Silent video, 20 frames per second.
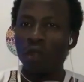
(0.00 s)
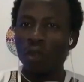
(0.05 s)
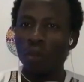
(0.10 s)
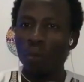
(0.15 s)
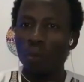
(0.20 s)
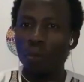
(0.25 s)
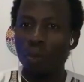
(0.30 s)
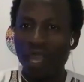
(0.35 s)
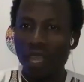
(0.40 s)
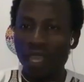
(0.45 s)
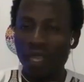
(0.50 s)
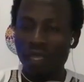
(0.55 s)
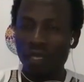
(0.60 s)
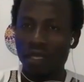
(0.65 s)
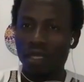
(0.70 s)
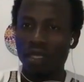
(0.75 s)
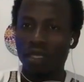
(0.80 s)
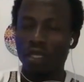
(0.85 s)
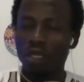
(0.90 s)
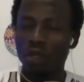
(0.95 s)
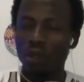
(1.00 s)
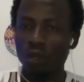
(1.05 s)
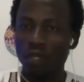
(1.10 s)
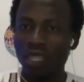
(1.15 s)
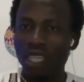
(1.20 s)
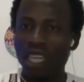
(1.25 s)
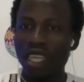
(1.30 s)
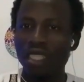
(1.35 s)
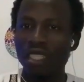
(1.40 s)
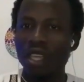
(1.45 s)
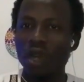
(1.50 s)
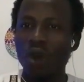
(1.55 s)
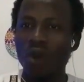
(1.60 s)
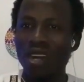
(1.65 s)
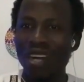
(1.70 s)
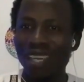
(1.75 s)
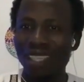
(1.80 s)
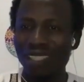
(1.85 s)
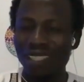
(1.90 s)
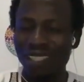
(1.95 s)
bring students
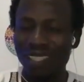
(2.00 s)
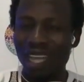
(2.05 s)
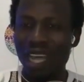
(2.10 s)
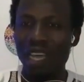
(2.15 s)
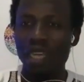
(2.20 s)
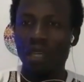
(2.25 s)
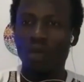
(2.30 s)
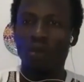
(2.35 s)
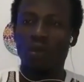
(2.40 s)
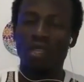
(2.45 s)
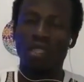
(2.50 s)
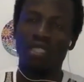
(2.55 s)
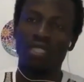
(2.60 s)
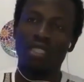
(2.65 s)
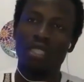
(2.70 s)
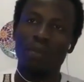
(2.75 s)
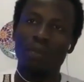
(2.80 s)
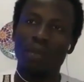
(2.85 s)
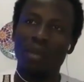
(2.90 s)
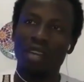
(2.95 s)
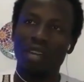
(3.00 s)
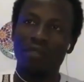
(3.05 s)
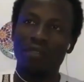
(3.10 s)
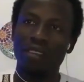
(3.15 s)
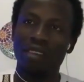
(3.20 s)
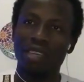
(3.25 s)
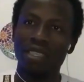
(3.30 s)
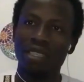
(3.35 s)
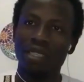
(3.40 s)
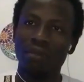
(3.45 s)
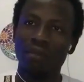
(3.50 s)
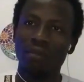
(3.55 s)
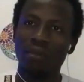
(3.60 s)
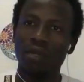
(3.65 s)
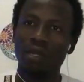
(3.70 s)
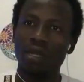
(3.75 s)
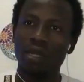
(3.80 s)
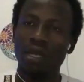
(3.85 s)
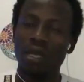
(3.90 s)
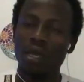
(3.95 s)
understand what is the Pan-Africanism,
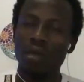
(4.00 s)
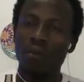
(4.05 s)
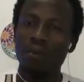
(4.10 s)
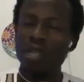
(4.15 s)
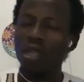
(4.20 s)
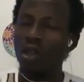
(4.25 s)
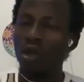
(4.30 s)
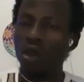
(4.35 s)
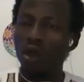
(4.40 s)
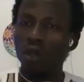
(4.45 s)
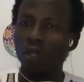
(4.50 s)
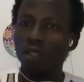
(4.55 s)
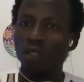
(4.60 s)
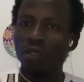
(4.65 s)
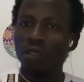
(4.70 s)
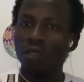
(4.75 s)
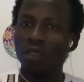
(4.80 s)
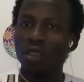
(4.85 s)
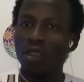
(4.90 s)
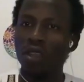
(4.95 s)
because